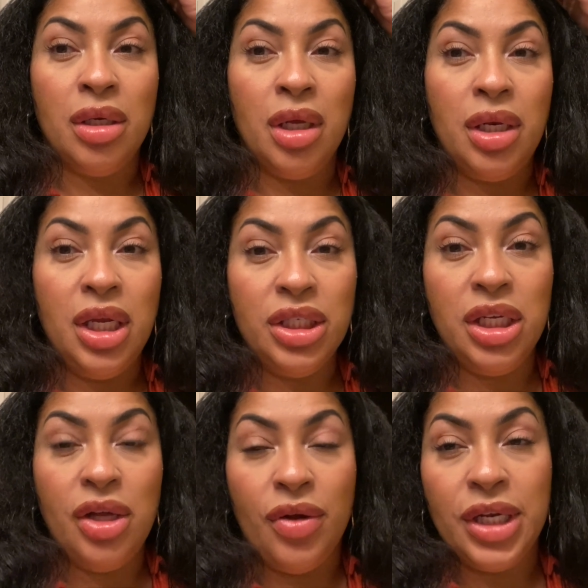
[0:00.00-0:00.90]

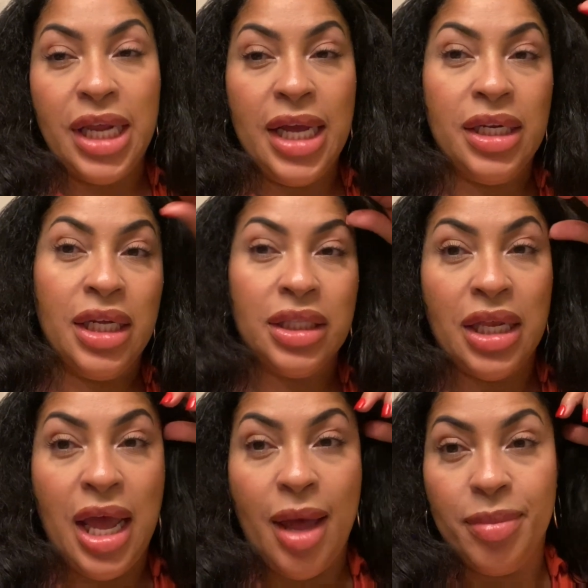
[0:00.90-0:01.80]
initially on the date,
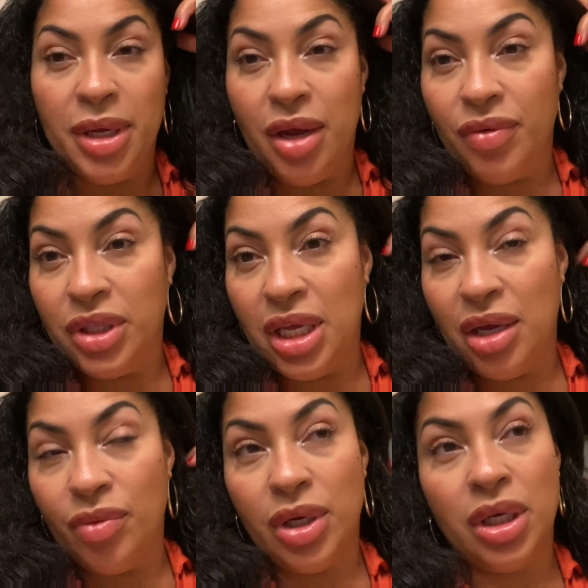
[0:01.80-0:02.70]
nothing happened.
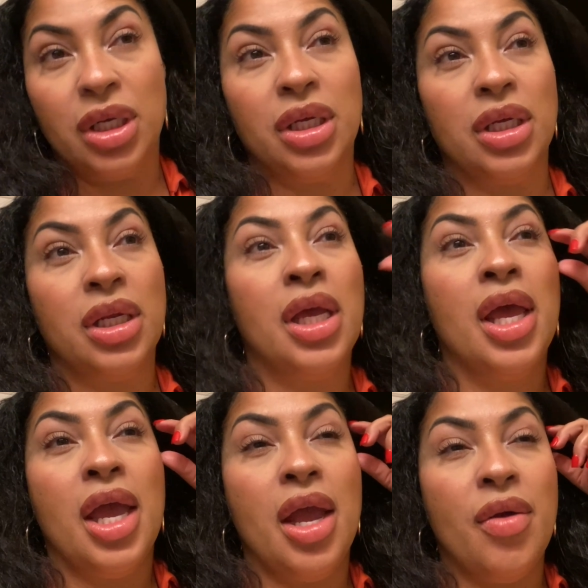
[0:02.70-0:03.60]
Everything went good.
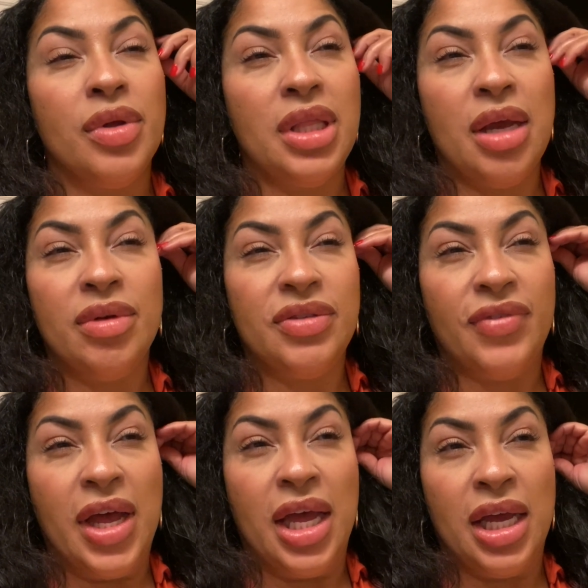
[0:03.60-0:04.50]
Everything was
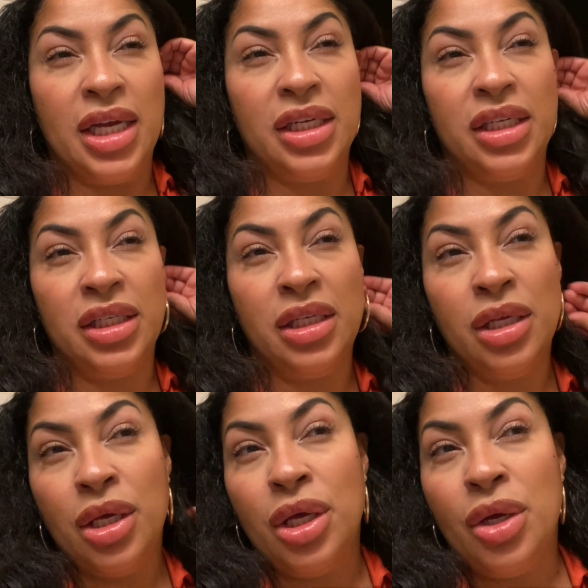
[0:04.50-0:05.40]
fine. And
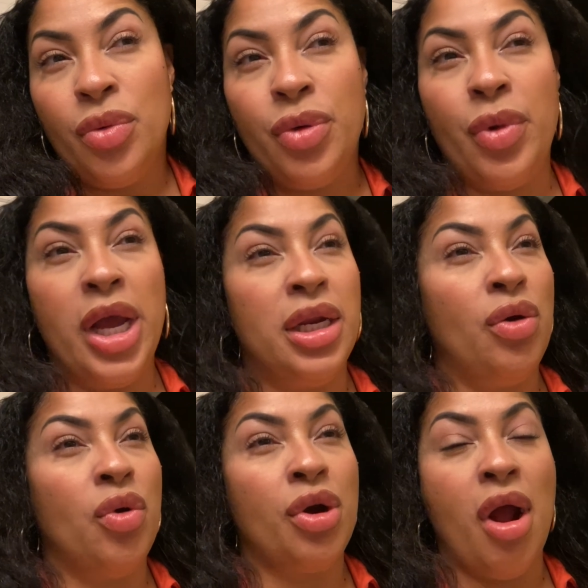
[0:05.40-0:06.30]
we waited,
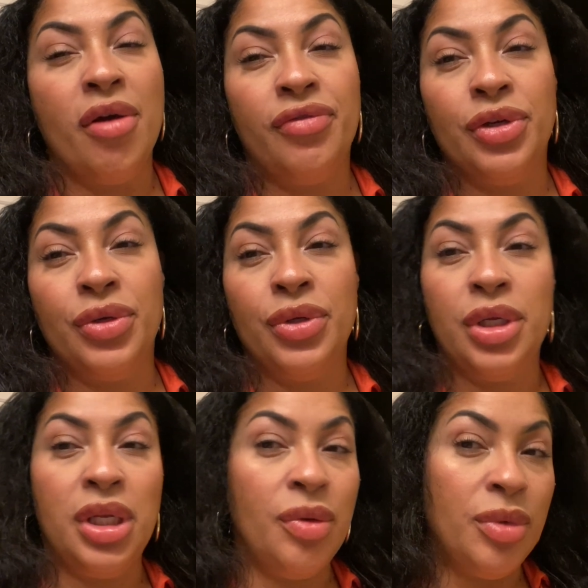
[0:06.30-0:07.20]
ordered our food,
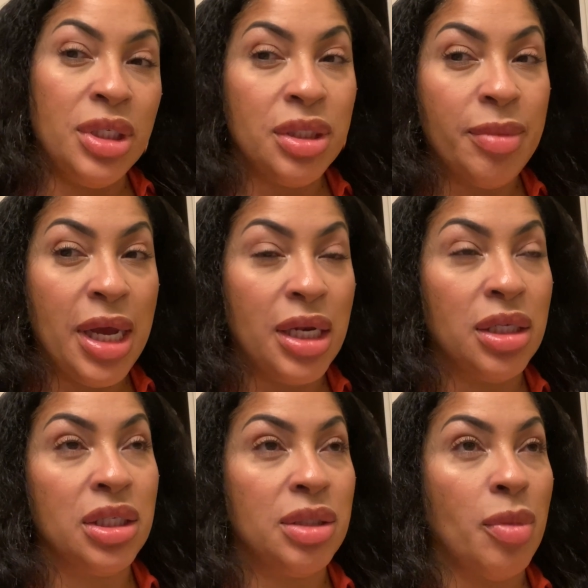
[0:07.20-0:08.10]
and then we just made
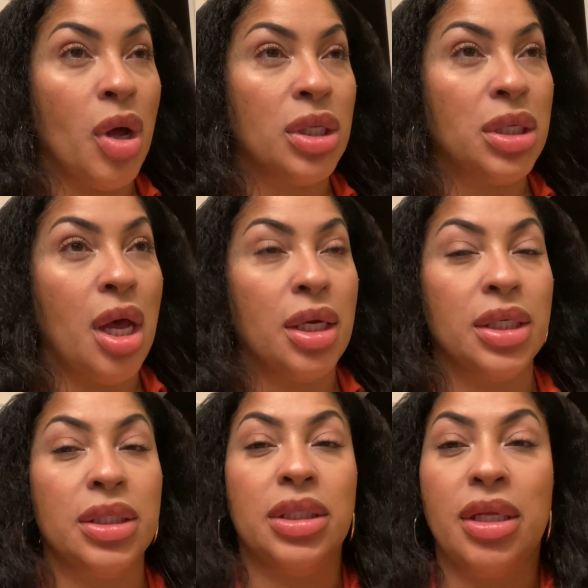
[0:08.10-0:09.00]
little small talk
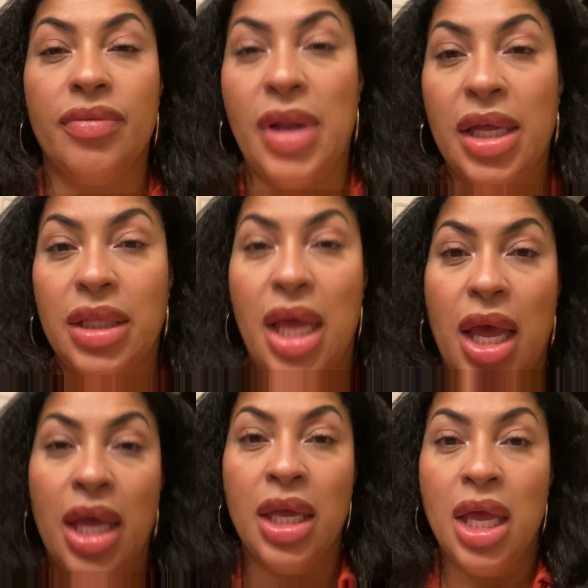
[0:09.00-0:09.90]
and stuff like
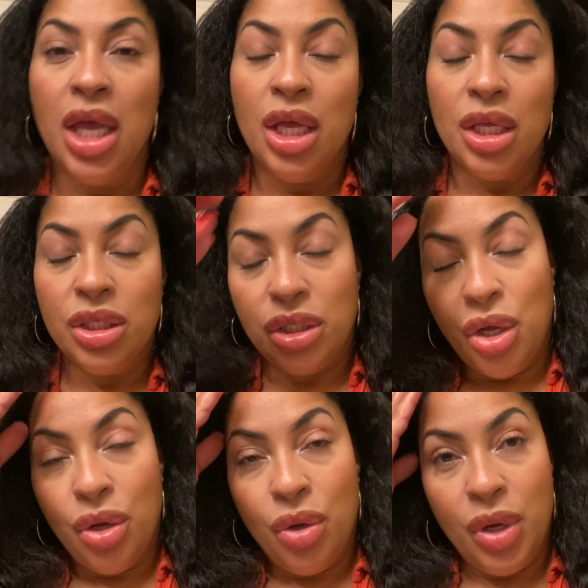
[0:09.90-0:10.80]
that.
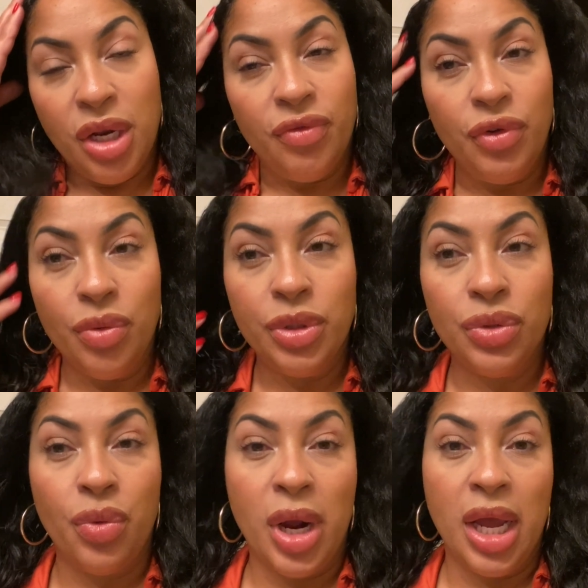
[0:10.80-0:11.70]
So, and the food was
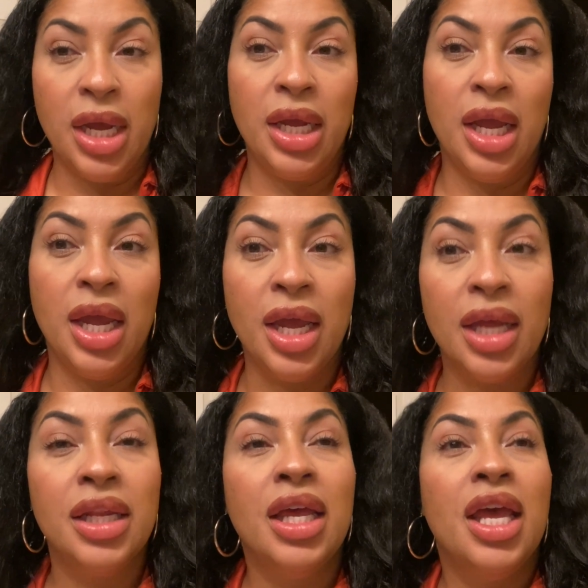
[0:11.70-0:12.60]
great,
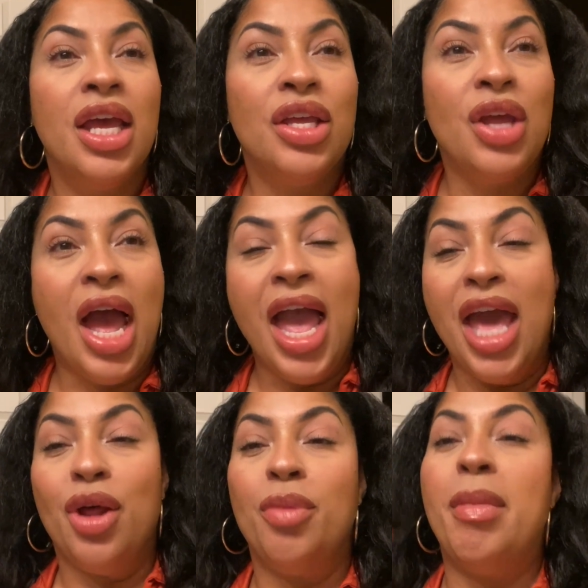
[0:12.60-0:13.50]
and I
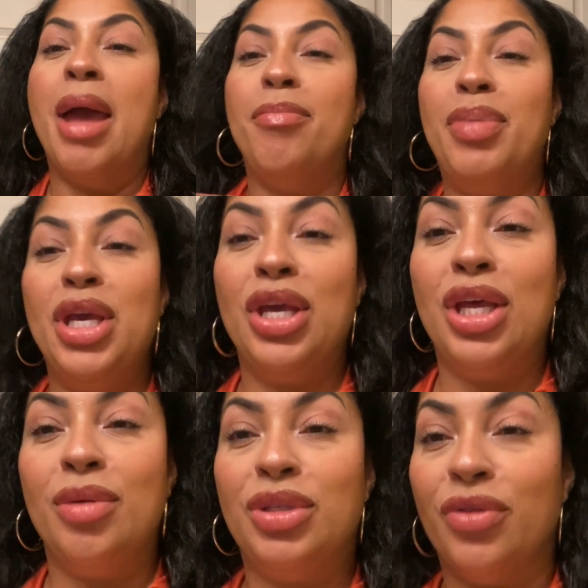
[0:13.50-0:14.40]
had on my
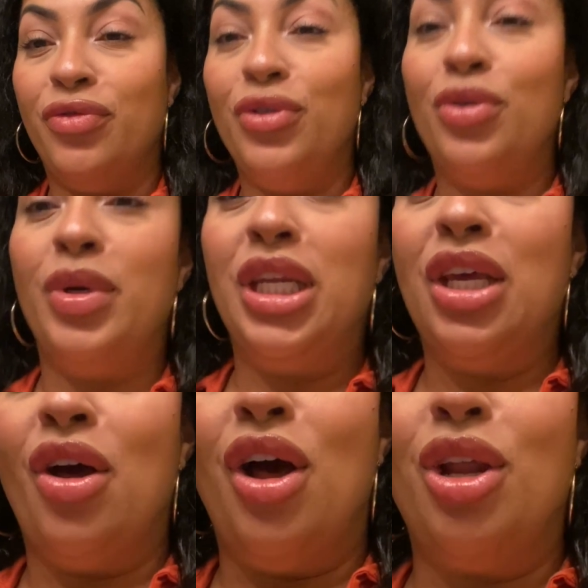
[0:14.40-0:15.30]
bib so food wouldn't
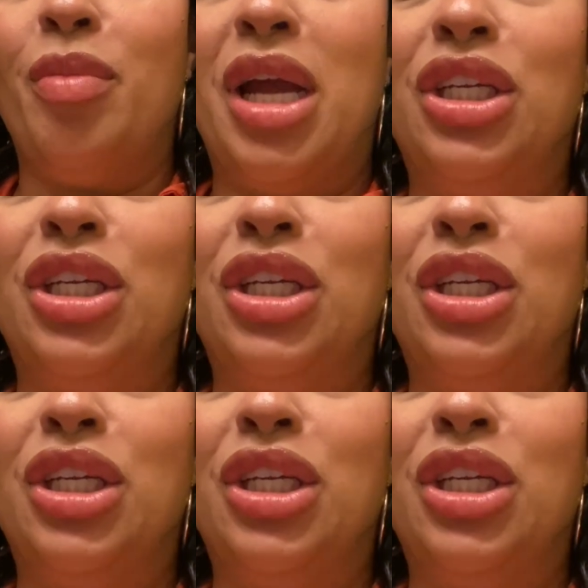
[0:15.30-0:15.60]
get all on my